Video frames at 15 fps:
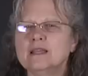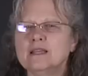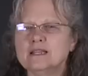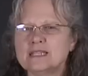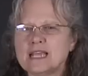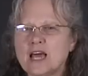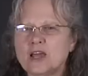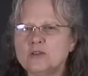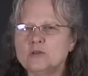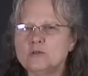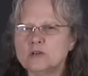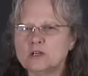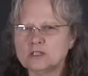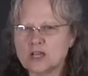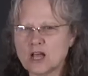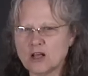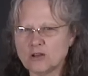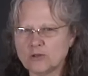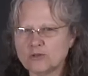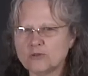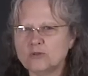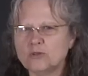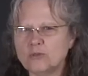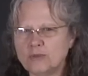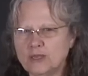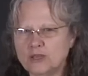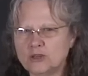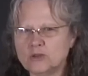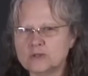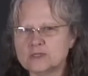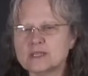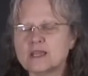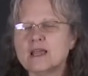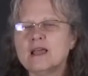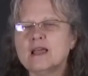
is how you toggle through the menus.